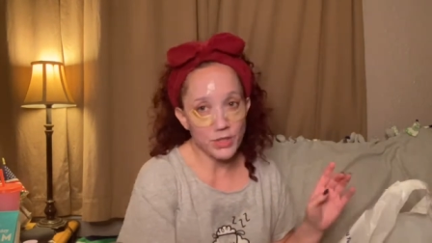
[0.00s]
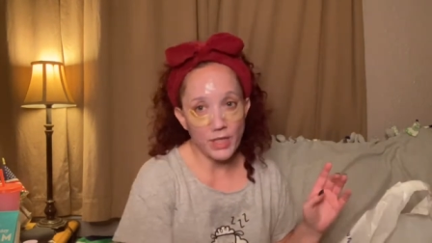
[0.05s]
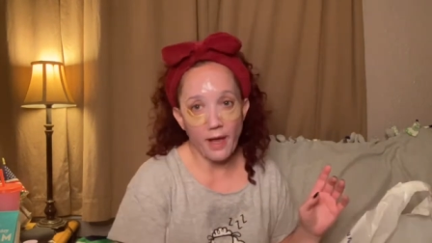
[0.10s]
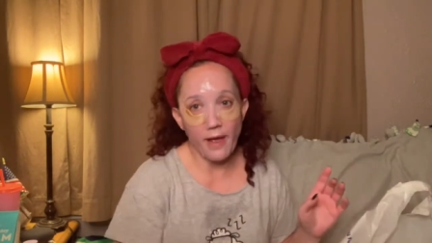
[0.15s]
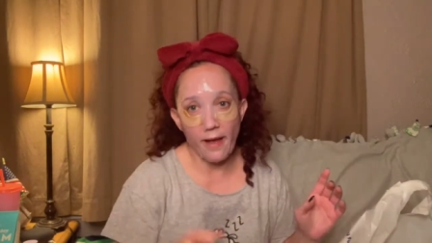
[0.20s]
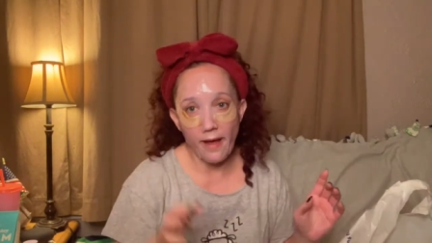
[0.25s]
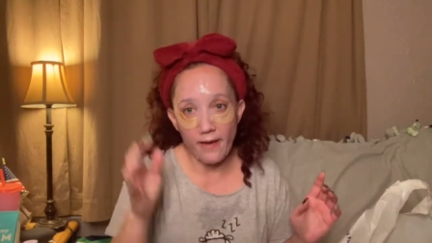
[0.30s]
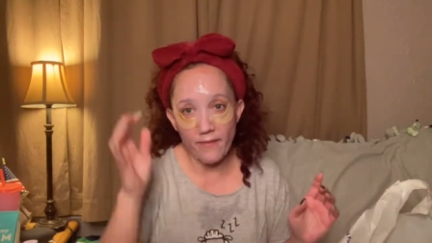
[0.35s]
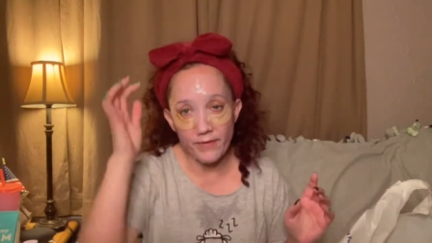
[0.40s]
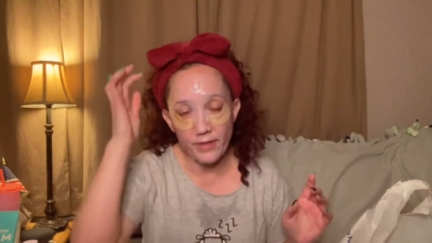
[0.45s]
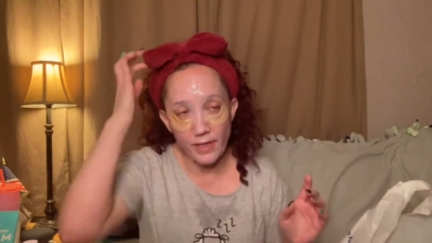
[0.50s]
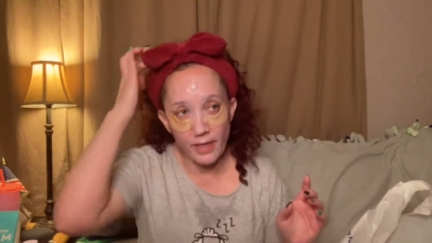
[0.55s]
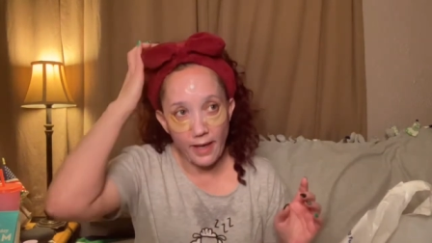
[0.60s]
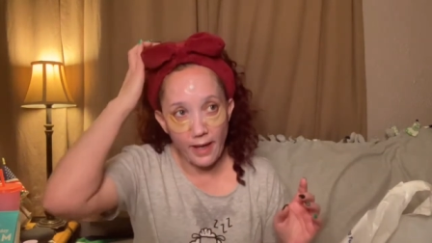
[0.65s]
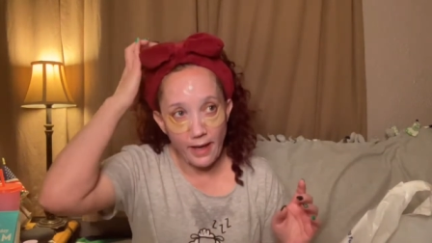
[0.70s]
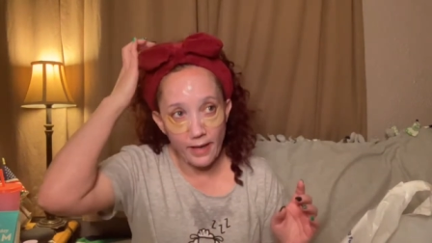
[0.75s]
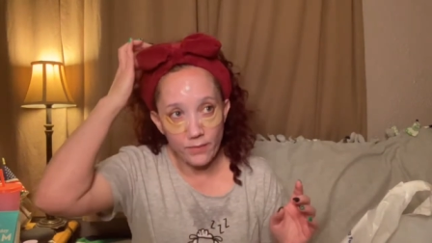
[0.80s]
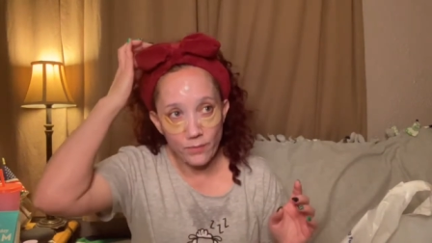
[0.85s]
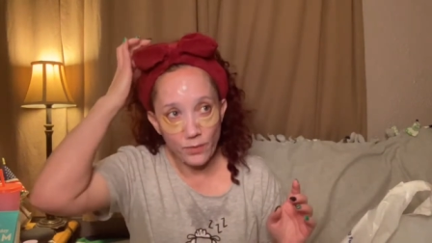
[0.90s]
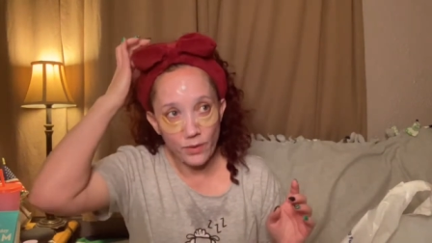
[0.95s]
I haven't
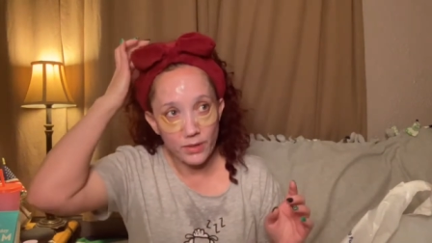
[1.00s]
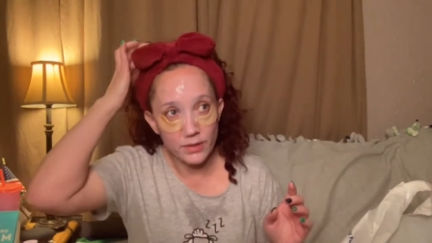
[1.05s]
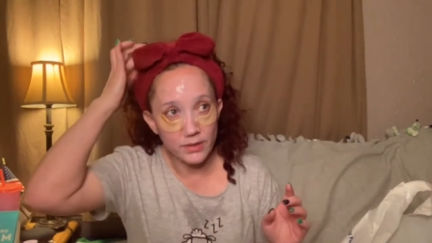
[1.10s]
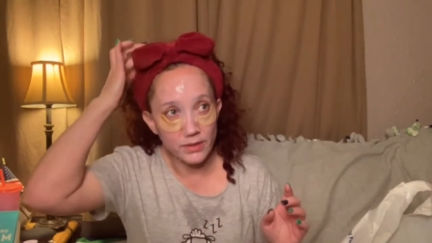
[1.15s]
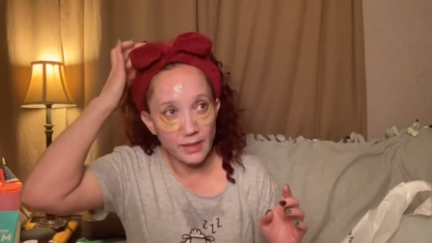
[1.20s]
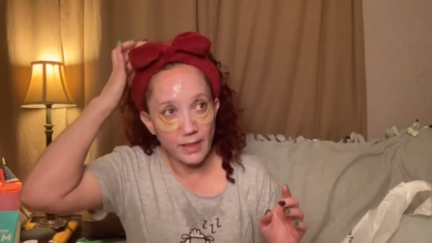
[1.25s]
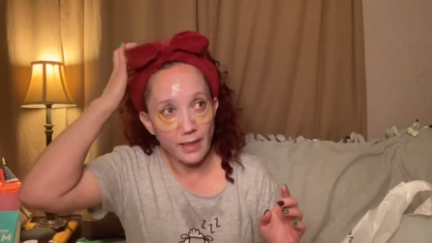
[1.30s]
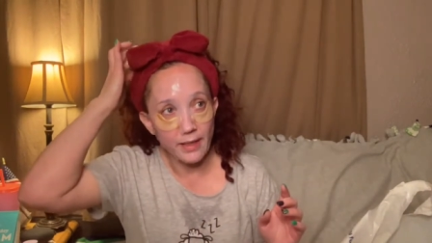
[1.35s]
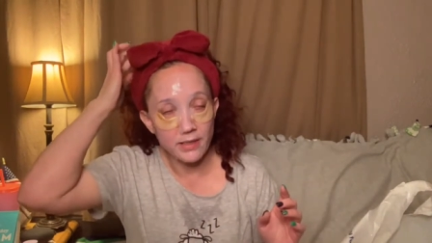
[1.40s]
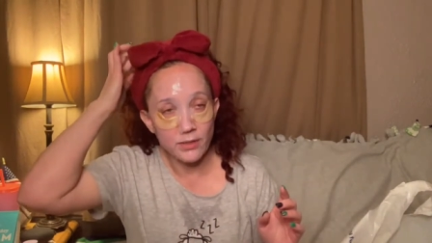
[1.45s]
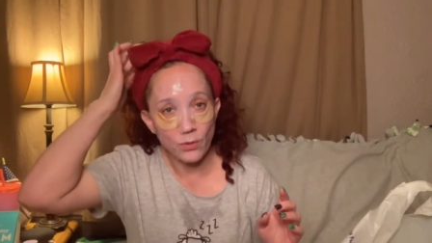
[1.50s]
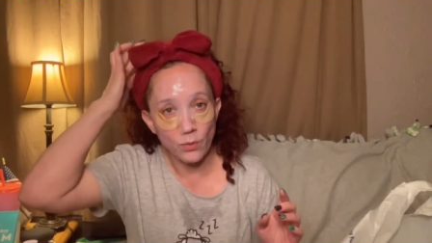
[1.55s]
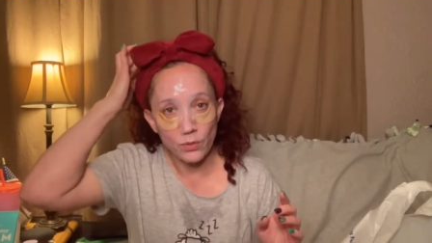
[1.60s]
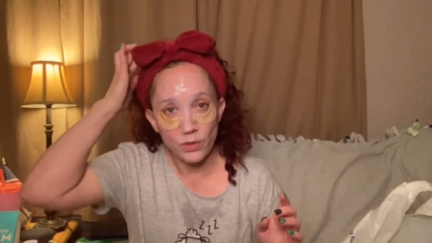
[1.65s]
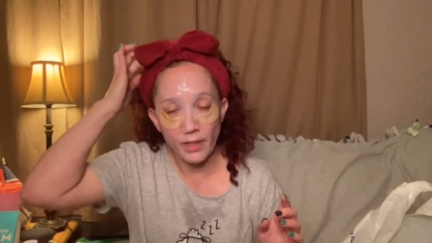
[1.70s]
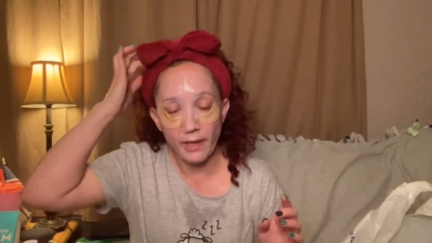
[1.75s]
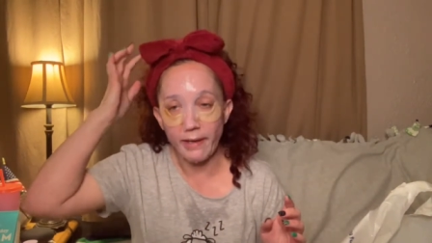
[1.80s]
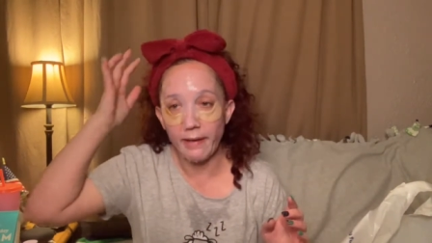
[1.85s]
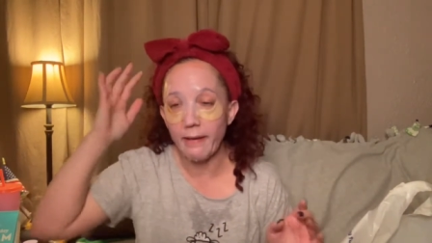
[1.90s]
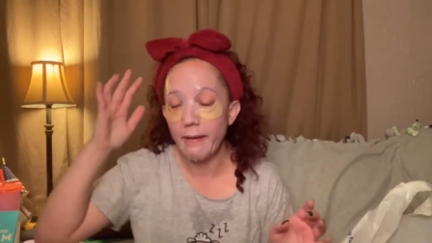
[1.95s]
had one that I don't
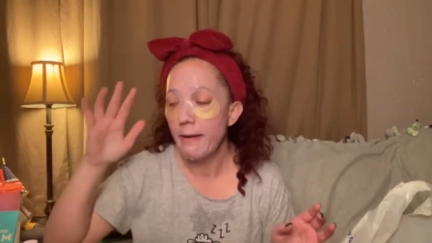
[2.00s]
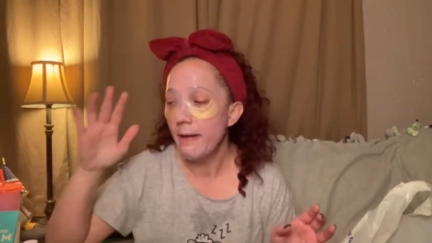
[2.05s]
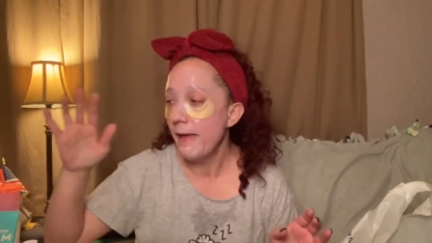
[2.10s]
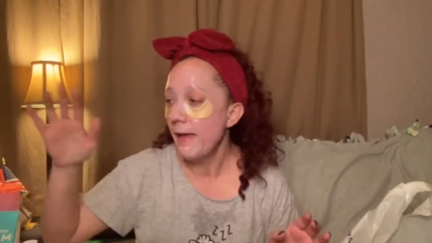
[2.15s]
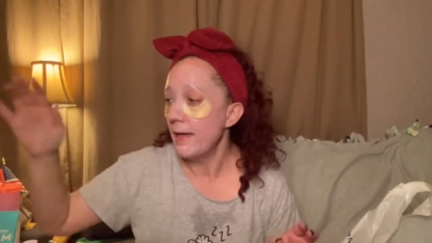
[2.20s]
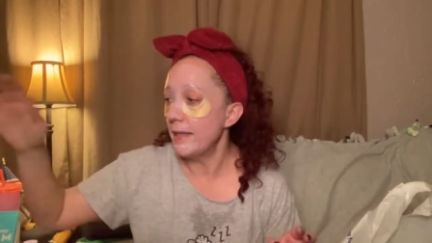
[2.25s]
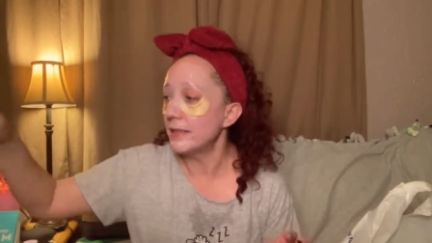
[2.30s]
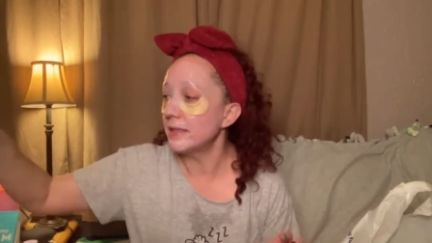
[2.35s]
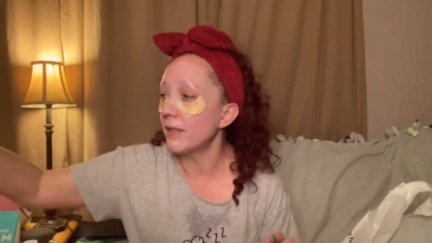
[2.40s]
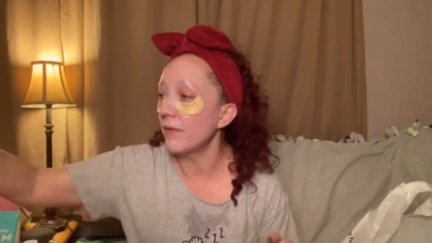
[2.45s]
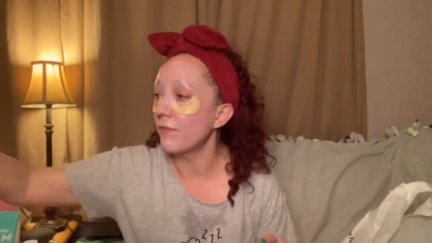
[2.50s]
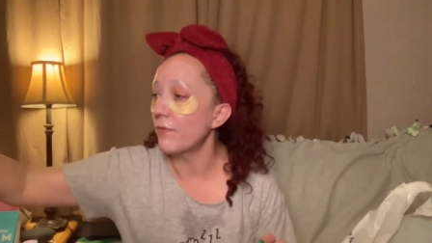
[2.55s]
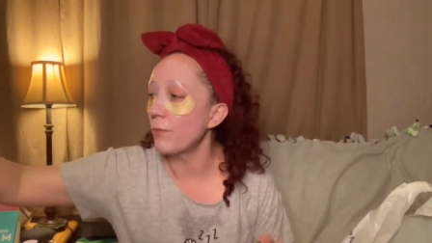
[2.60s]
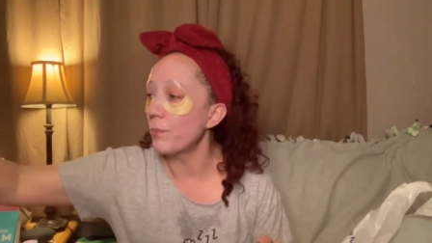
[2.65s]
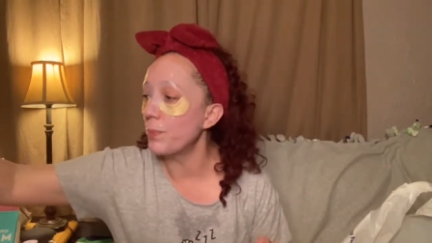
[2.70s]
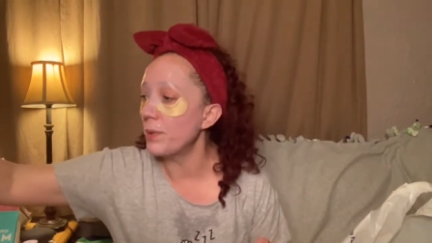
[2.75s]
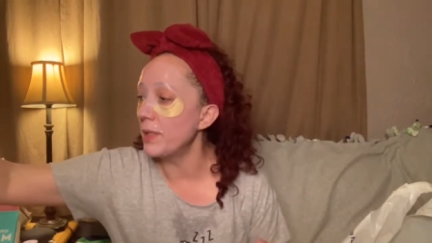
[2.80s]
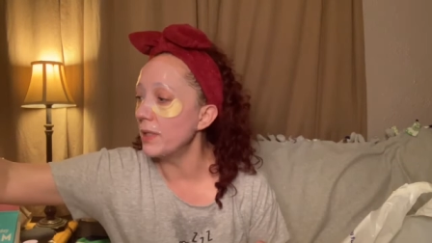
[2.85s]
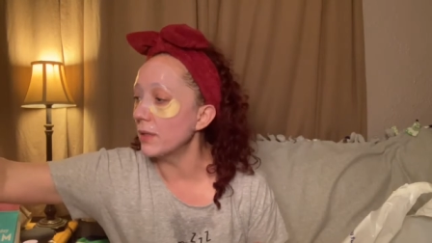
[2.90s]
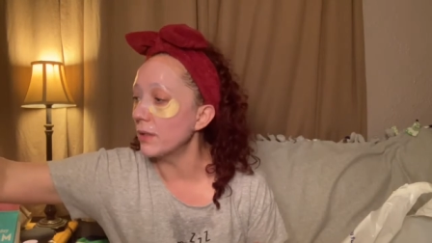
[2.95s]
like, except for
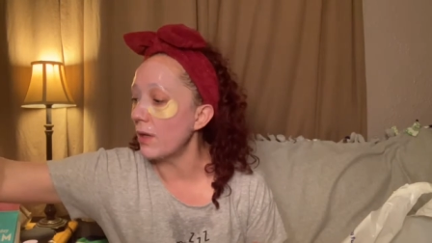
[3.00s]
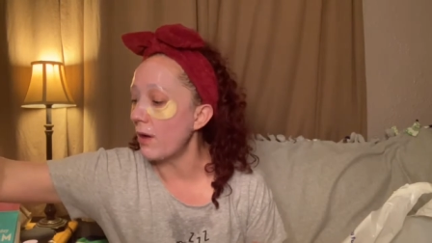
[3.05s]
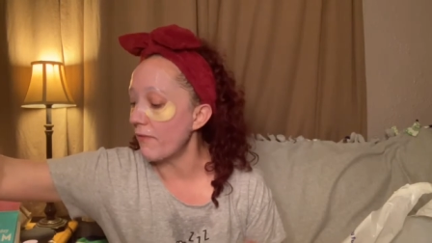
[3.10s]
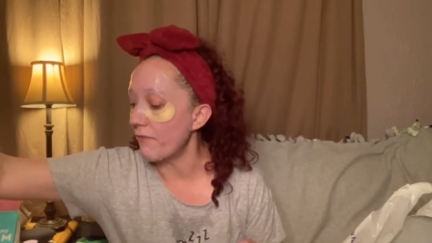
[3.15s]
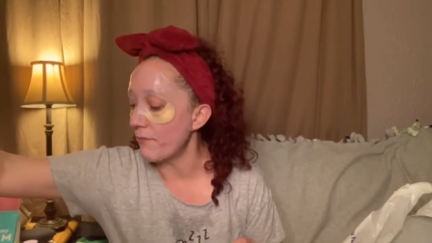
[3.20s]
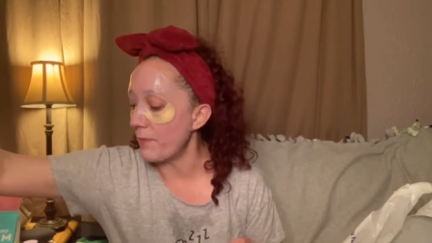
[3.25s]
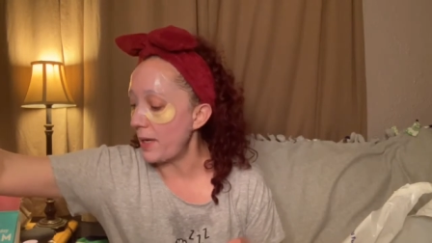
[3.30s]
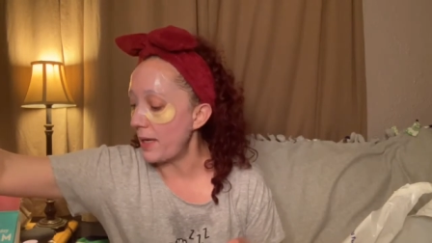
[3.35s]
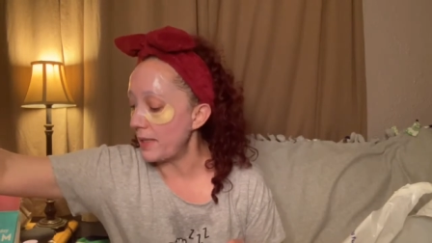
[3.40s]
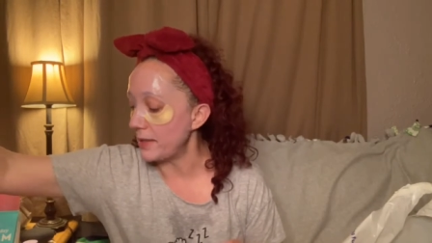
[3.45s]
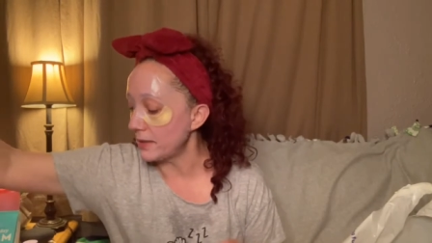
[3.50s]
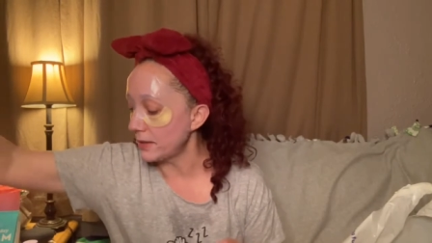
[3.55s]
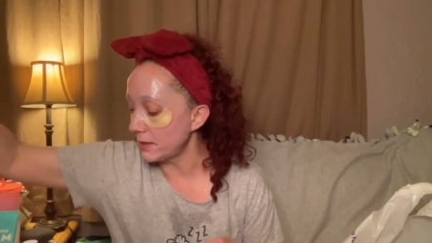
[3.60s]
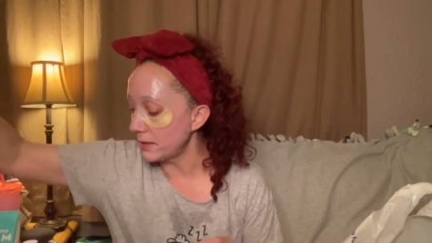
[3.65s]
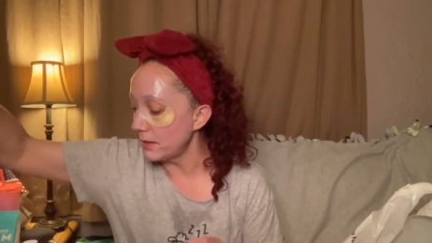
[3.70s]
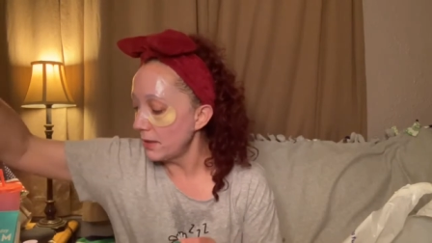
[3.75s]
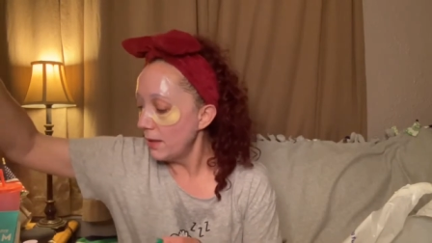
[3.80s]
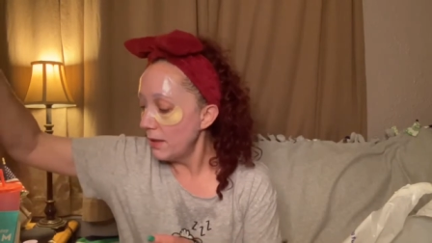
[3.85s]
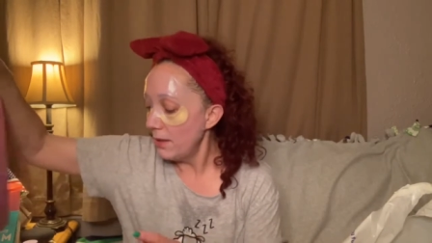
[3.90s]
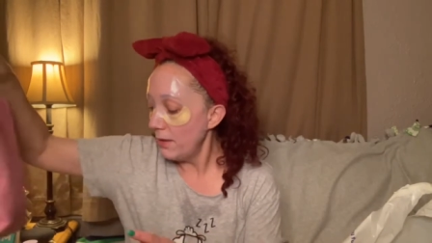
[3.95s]
peel-off masks.